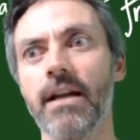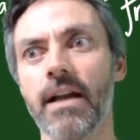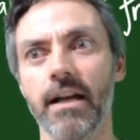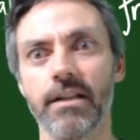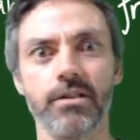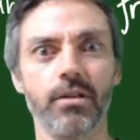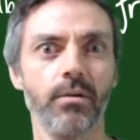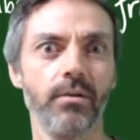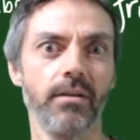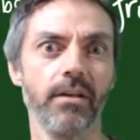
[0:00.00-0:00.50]

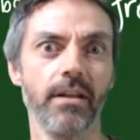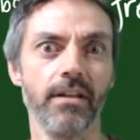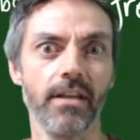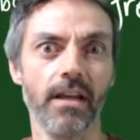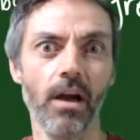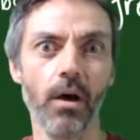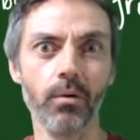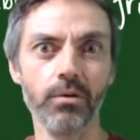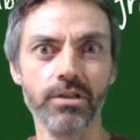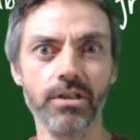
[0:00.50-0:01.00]
and so
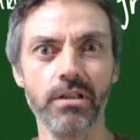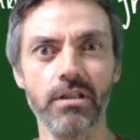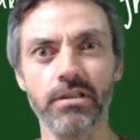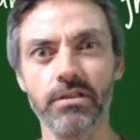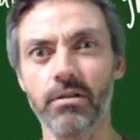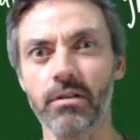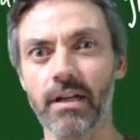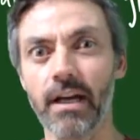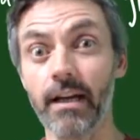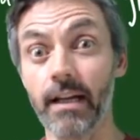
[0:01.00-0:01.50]
the ocean
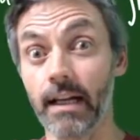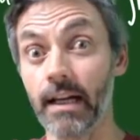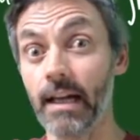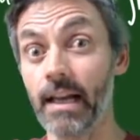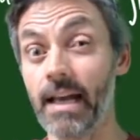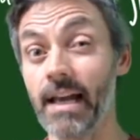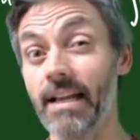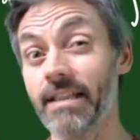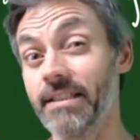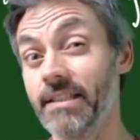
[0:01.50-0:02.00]
is all kind of
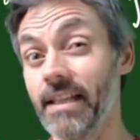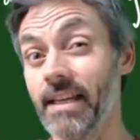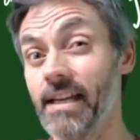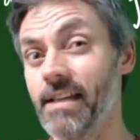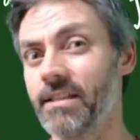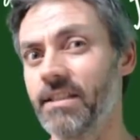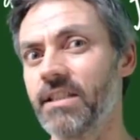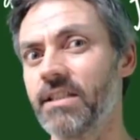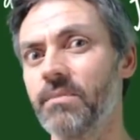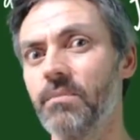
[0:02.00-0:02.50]
glassy
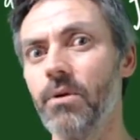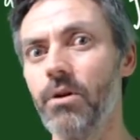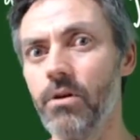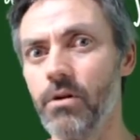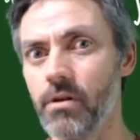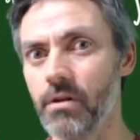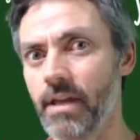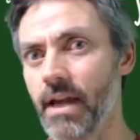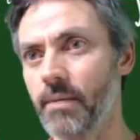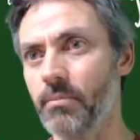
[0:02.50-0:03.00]
and
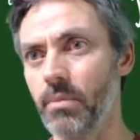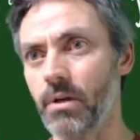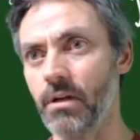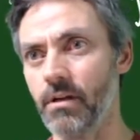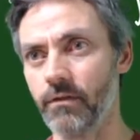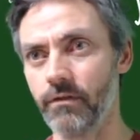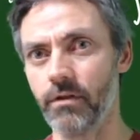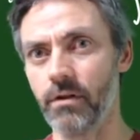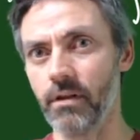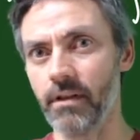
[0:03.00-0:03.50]
smooth and
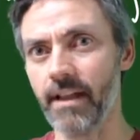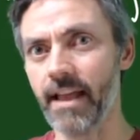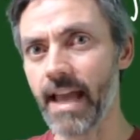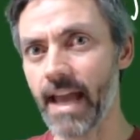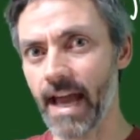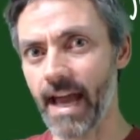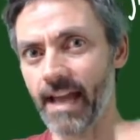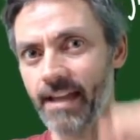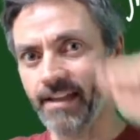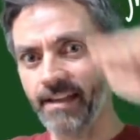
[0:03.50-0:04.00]
beautiful.
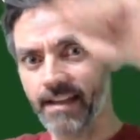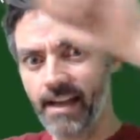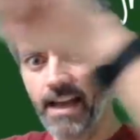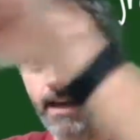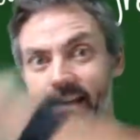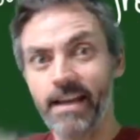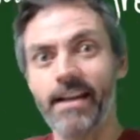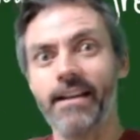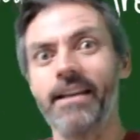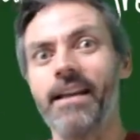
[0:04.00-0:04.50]
And I
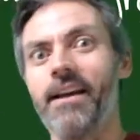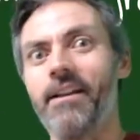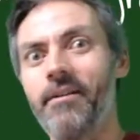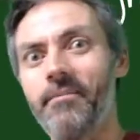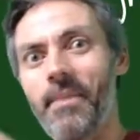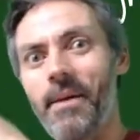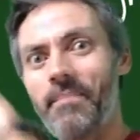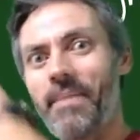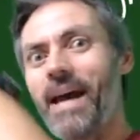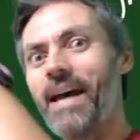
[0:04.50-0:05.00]
kind of get on
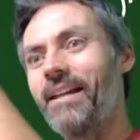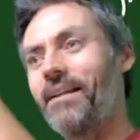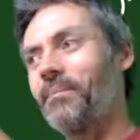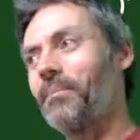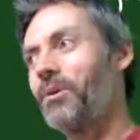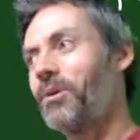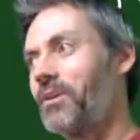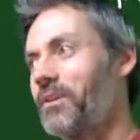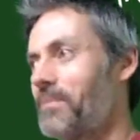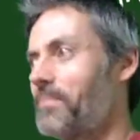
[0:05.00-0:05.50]
my
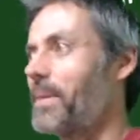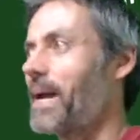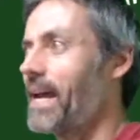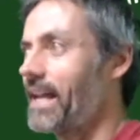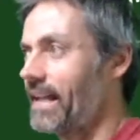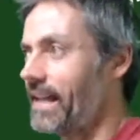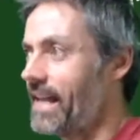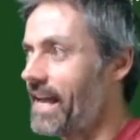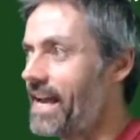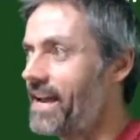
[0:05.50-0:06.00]
paddleboard and
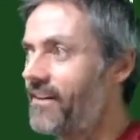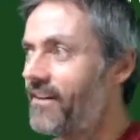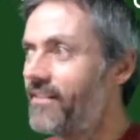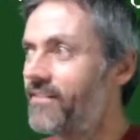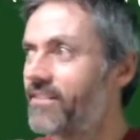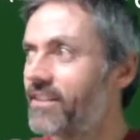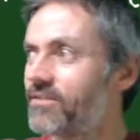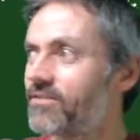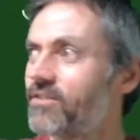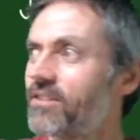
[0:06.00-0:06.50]
paddle out,
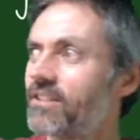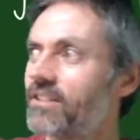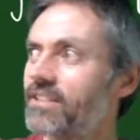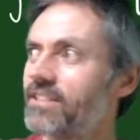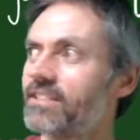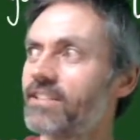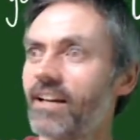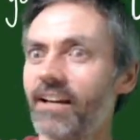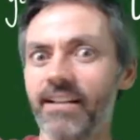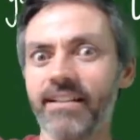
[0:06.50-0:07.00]
and the
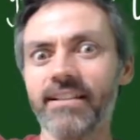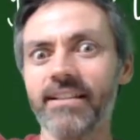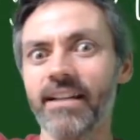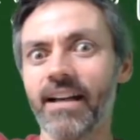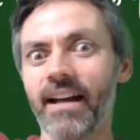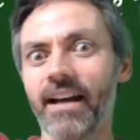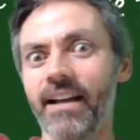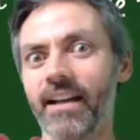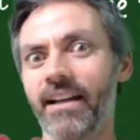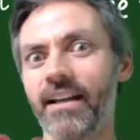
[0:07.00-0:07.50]
sun
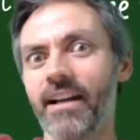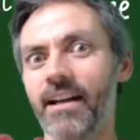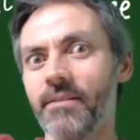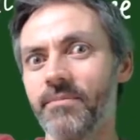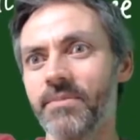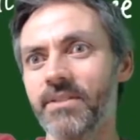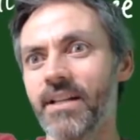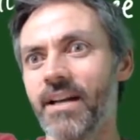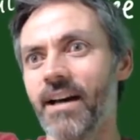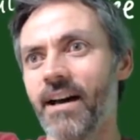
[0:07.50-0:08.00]
kind of
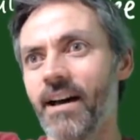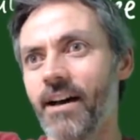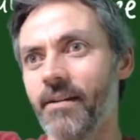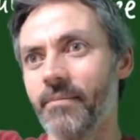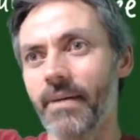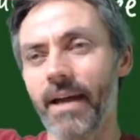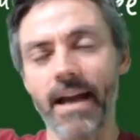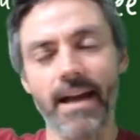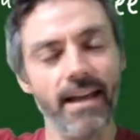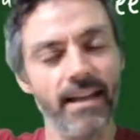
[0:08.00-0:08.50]
comes up,
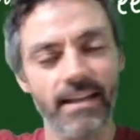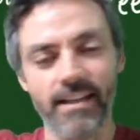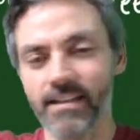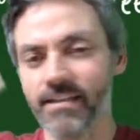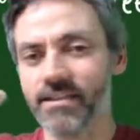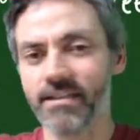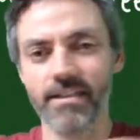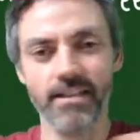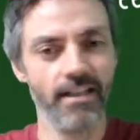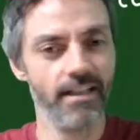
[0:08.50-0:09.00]
and
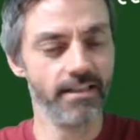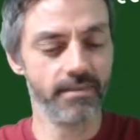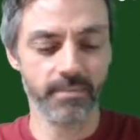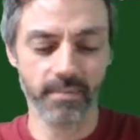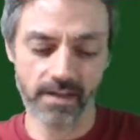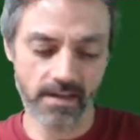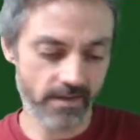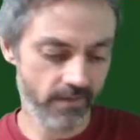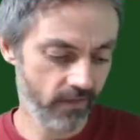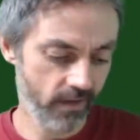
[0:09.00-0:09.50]
it's just
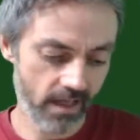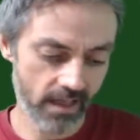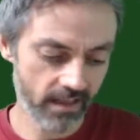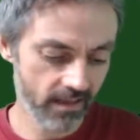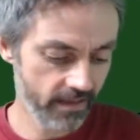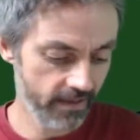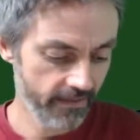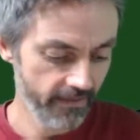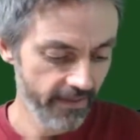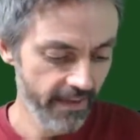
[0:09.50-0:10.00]

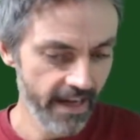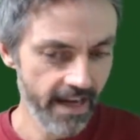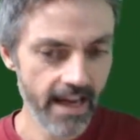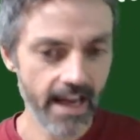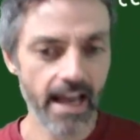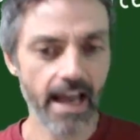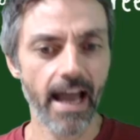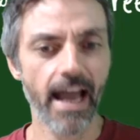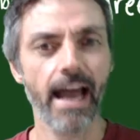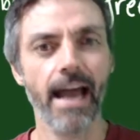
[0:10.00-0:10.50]
perfect.
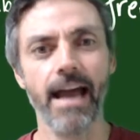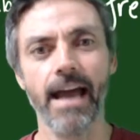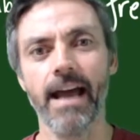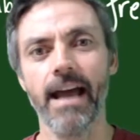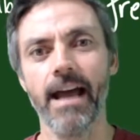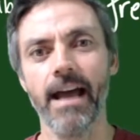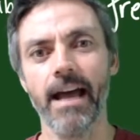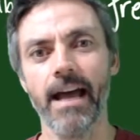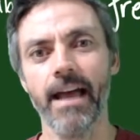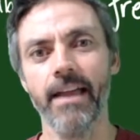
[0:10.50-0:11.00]

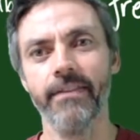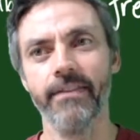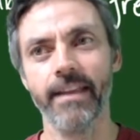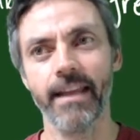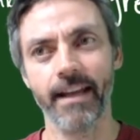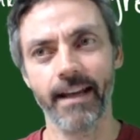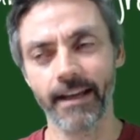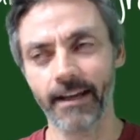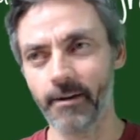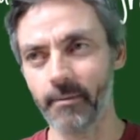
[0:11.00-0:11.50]
And
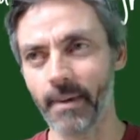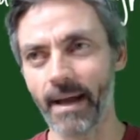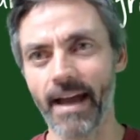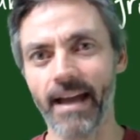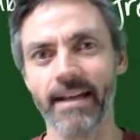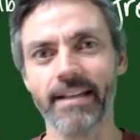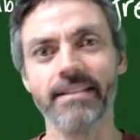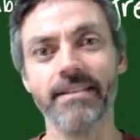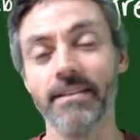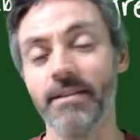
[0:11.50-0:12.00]
then I go
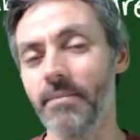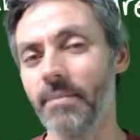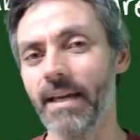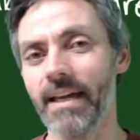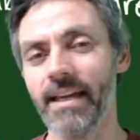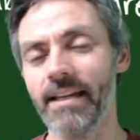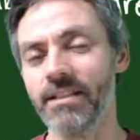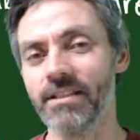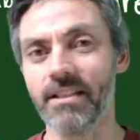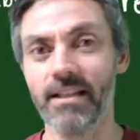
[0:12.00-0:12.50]
back to the
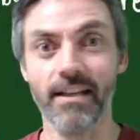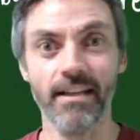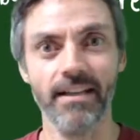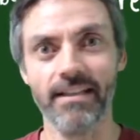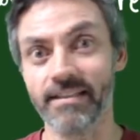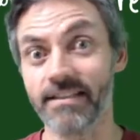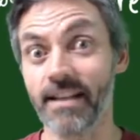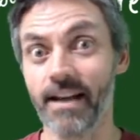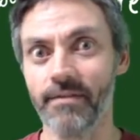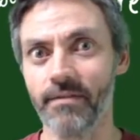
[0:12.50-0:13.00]
beach, and
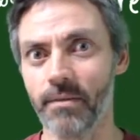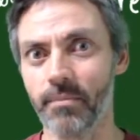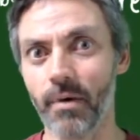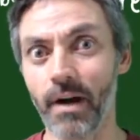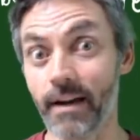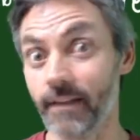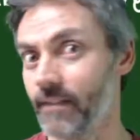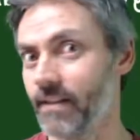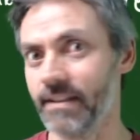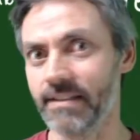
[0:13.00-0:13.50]
it's time for
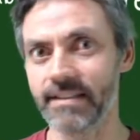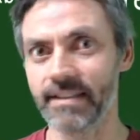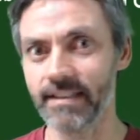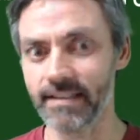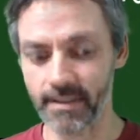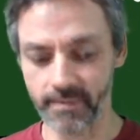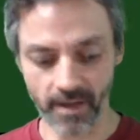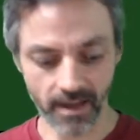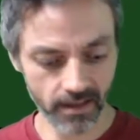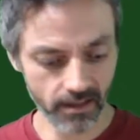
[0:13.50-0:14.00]
breakfast
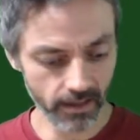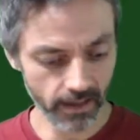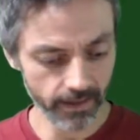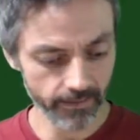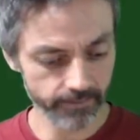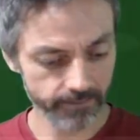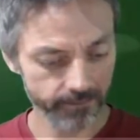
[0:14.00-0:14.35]
because I'm hungry.